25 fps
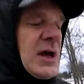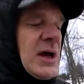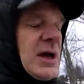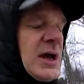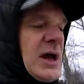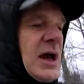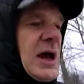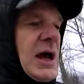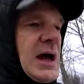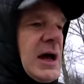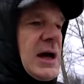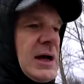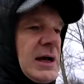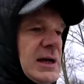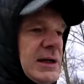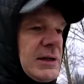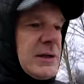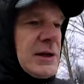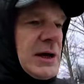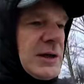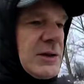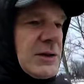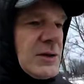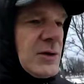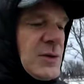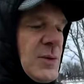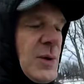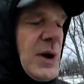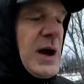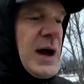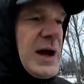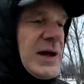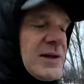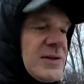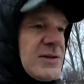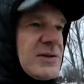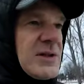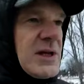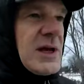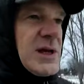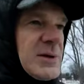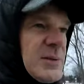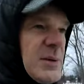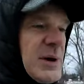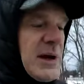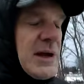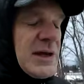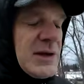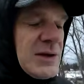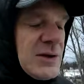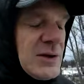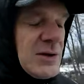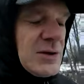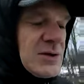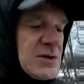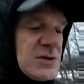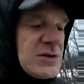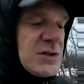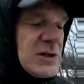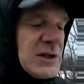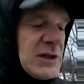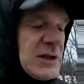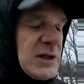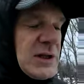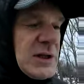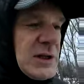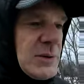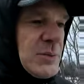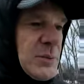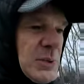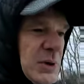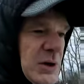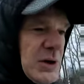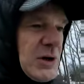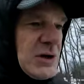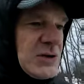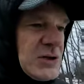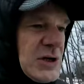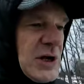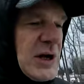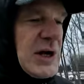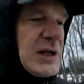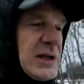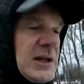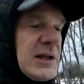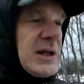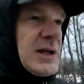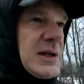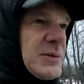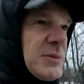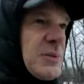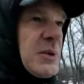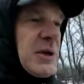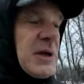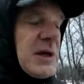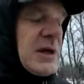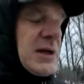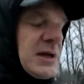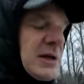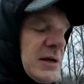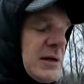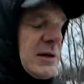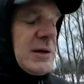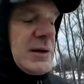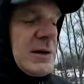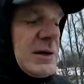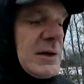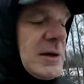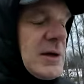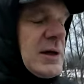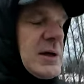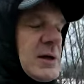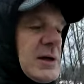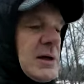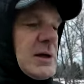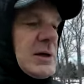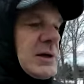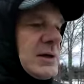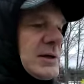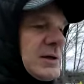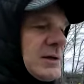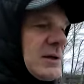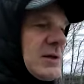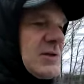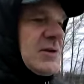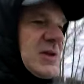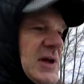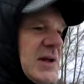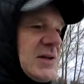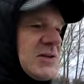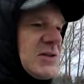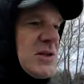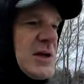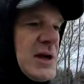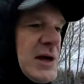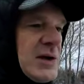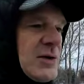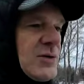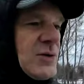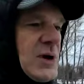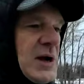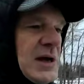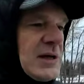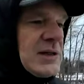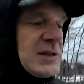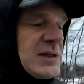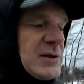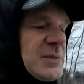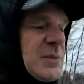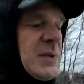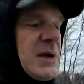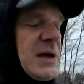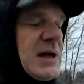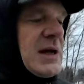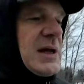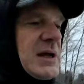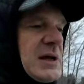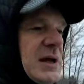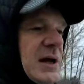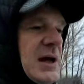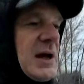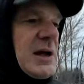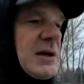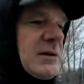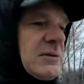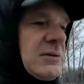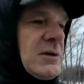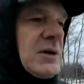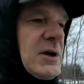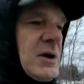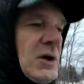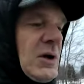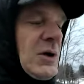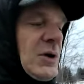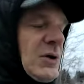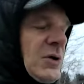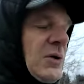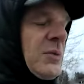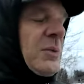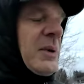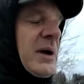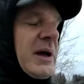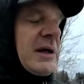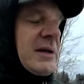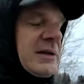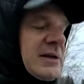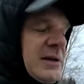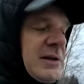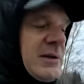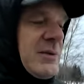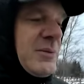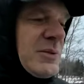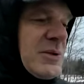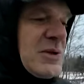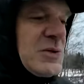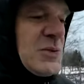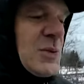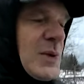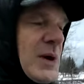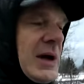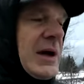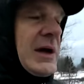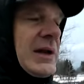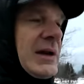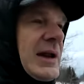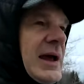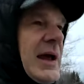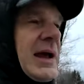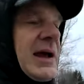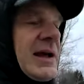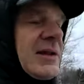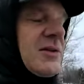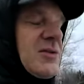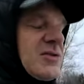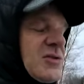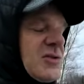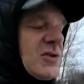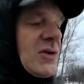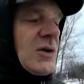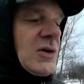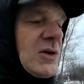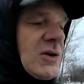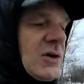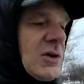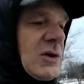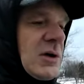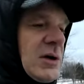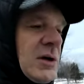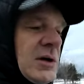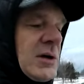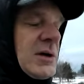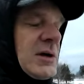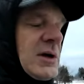and otherwise they might use the LAberge, L-E-B. Does that sound right to me? I don't know, but it was one answer.